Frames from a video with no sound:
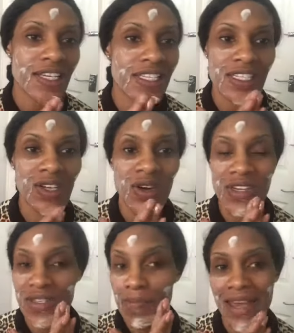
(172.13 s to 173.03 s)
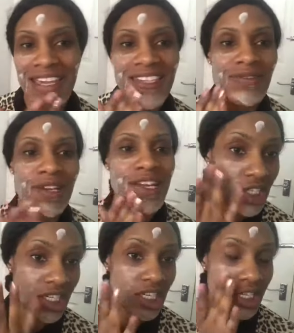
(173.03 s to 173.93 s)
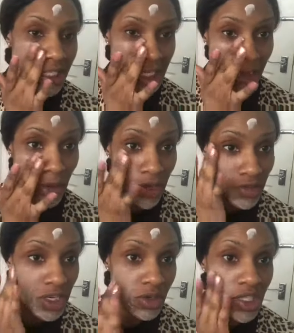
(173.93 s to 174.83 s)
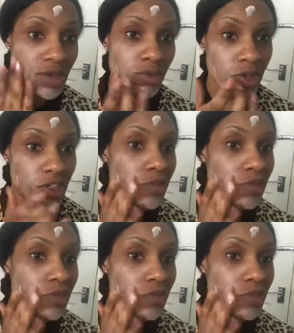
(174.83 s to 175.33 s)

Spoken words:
start as a base really. And so you can see I'm not even using a brush,